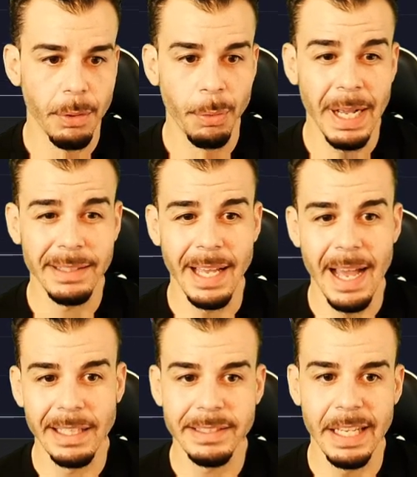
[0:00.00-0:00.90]
We got the
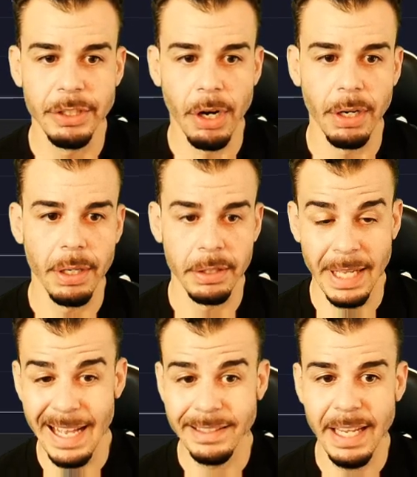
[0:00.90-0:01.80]
SA dart, the
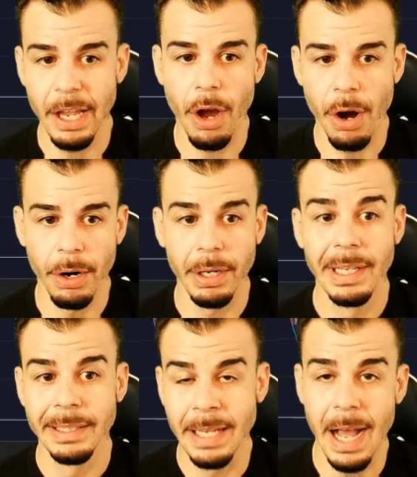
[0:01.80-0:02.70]
SAR
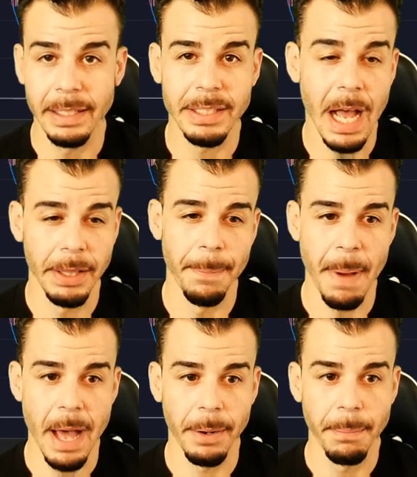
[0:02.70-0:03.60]
dots on the
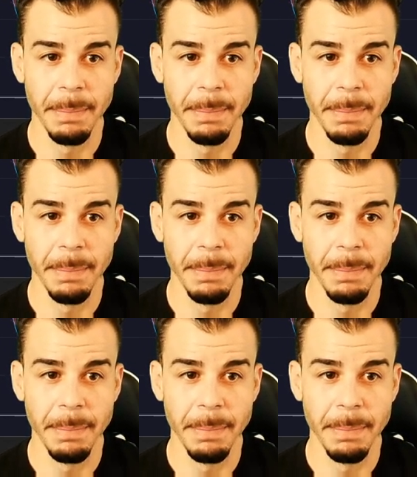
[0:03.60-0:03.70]
bottom,